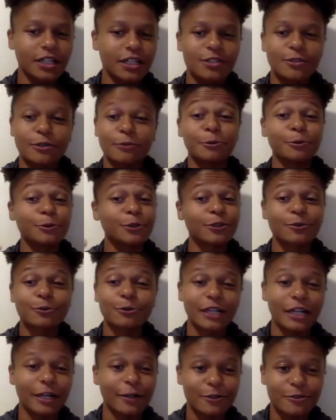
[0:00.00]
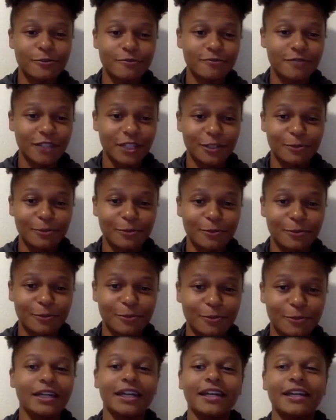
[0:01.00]
so I'm only 3 hours from Vanderbilt,
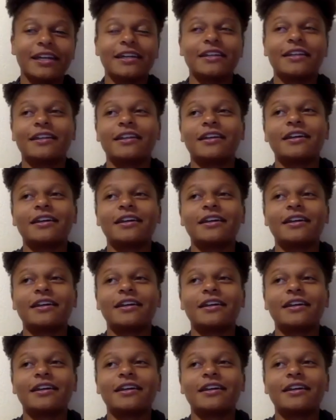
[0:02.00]
and